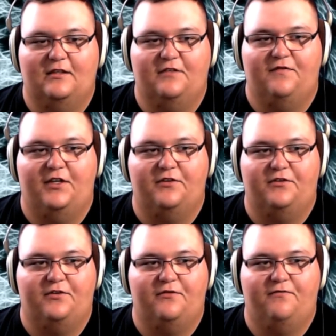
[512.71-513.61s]
These
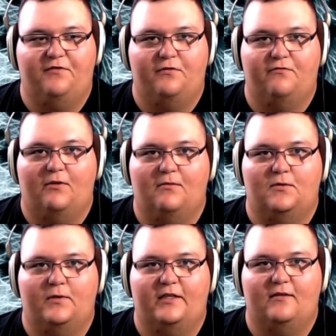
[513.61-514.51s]
videos are few and far
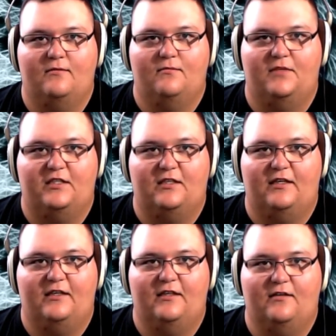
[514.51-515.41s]
between because
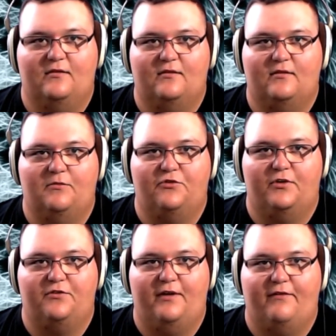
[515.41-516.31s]
I'm a
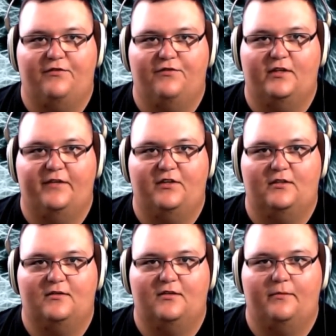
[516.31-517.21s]
truck driver for a
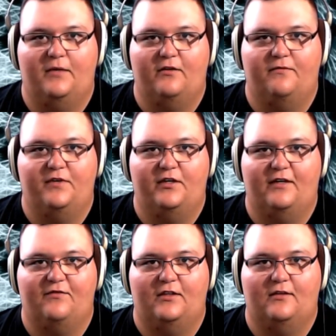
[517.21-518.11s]
living, so I'm not home very
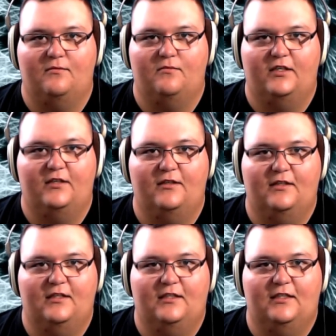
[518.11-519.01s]
often, but
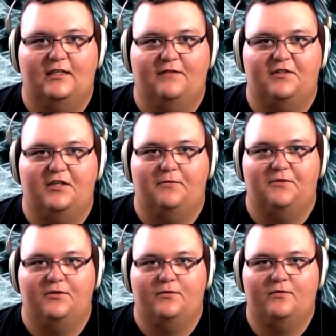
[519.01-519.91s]
this helped
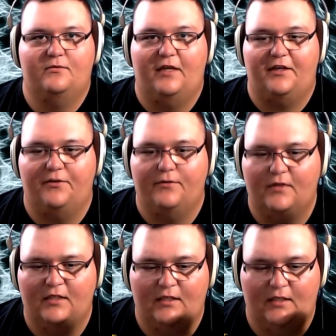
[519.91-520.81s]
you. Thank you.
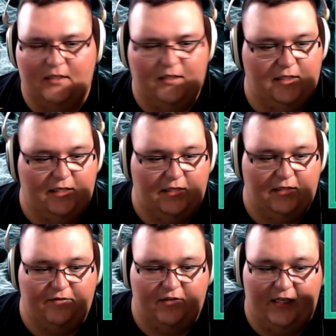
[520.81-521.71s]

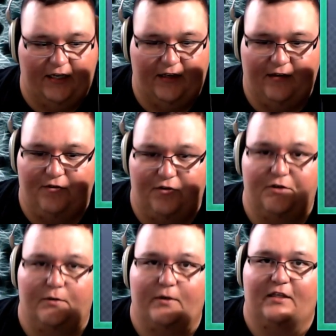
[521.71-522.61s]
Leave a like if you're
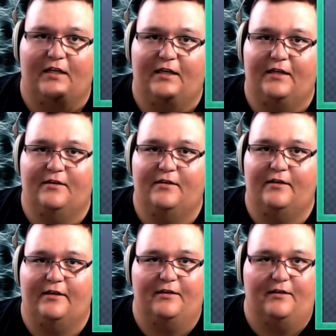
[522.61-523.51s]
so inclined,
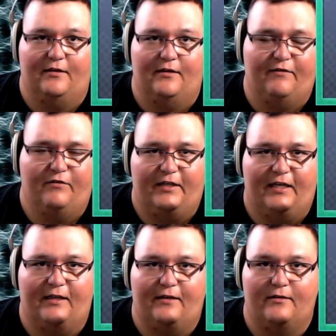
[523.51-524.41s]
and I've only
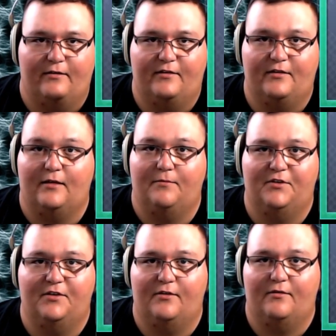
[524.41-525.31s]
got like 30 subs,
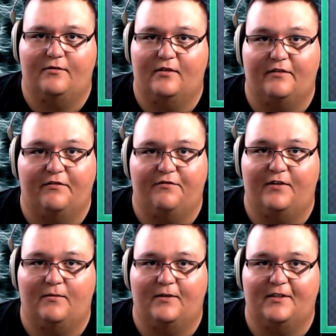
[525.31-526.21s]
so I don't give a
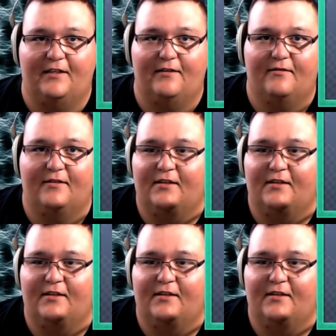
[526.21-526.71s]
fuck about that.